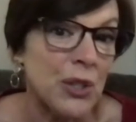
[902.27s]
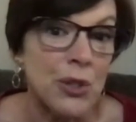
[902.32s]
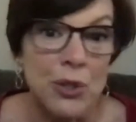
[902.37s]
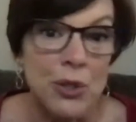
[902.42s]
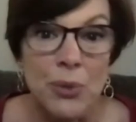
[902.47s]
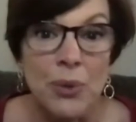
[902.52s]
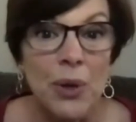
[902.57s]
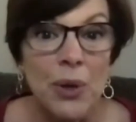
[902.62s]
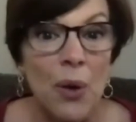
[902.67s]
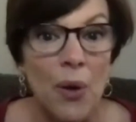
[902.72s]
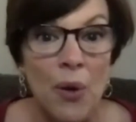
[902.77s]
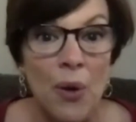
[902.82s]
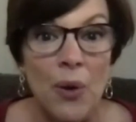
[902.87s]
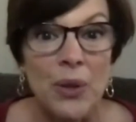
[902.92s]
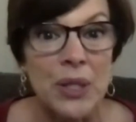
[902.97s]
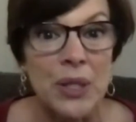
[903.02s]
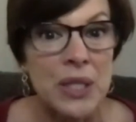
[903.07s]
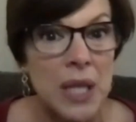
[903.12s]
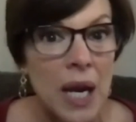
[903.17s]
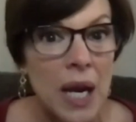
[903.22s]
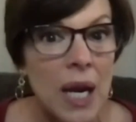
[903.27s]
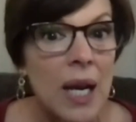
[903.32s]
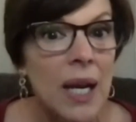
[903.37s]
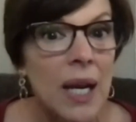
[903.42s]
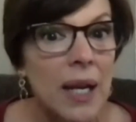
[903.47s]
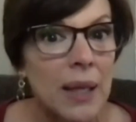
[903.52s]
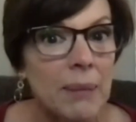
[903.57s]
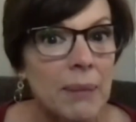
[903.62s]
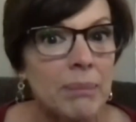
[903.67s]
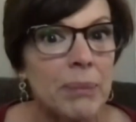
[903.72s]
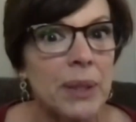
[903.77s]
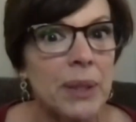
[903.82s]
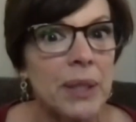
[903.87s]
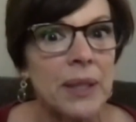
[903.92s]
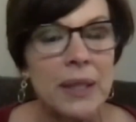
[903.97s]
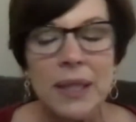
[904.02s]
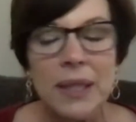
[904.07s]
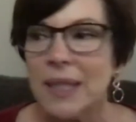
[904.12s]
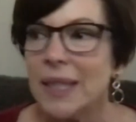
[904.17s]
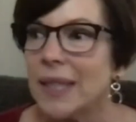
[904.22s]
do it all the time,
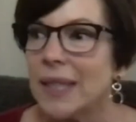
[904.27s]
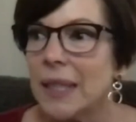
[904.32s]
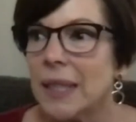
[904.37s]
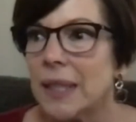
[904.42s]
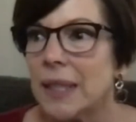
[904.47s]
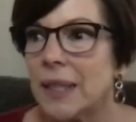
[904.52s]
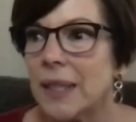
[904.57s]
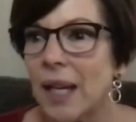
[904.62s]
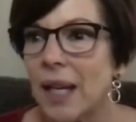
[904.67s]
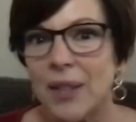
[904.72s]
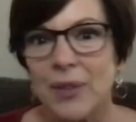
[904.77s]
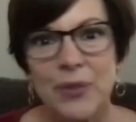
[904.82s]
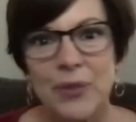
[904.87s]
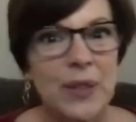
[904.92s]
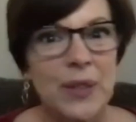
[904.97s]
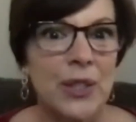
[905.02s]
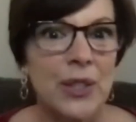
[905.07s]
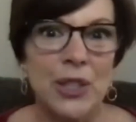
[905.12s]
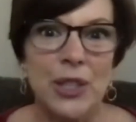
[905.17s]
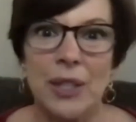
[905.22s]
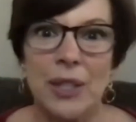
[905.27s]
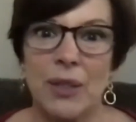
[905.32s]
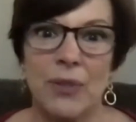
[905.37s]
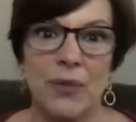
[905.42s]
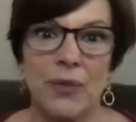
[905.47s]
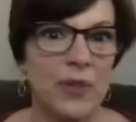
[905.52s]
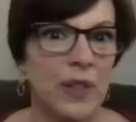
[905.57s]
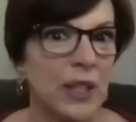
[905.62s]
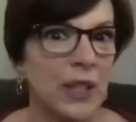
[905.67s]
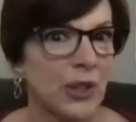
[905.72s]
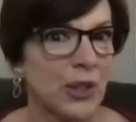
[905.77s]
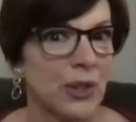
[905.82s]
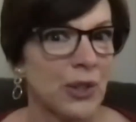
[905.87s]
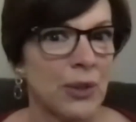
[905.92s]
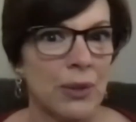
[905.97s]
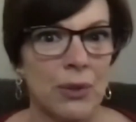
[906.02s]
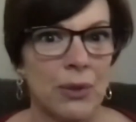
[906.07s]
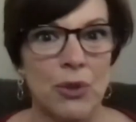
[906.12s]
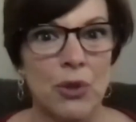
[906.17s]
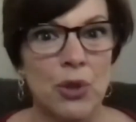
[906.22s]
but nonfiction and fiction
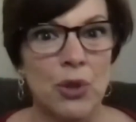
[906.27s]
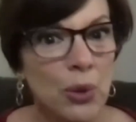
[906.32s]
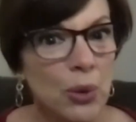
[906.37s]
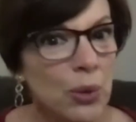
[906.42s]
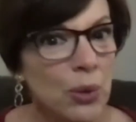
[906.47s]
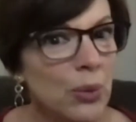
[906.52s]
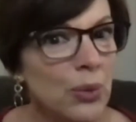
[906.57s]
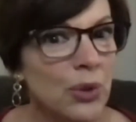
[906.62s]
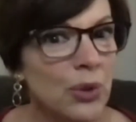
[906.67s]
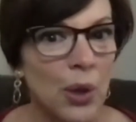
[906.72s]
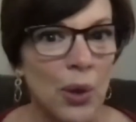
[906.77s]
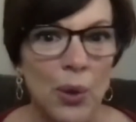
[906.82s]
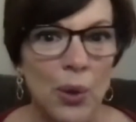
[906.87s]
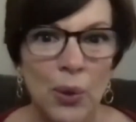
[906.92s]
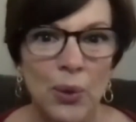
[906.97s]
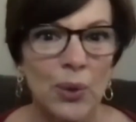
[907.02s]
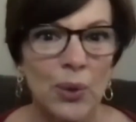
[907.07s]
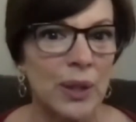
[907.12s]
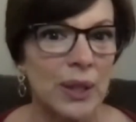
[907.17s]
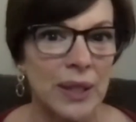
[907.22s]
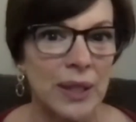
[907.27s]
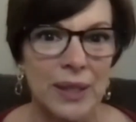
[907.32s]
are two totally